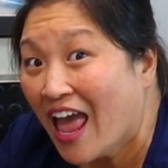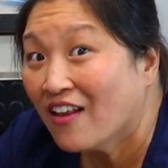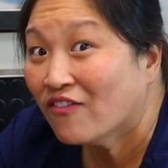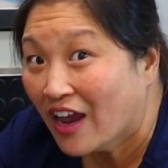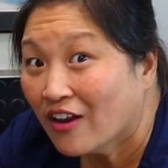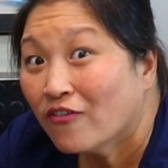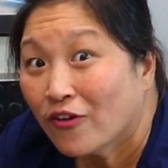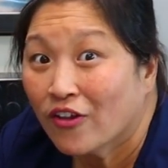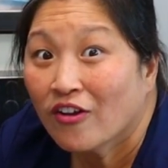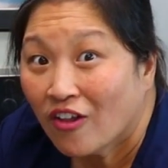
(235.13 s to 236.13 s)
and vital
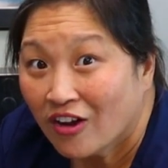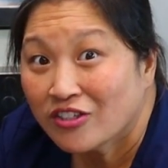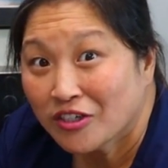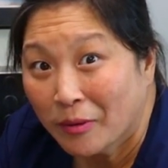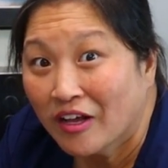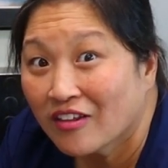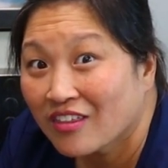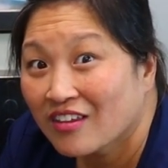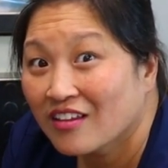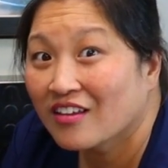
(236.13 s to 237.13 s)
for their long-term
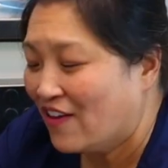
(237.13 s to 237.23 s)
health.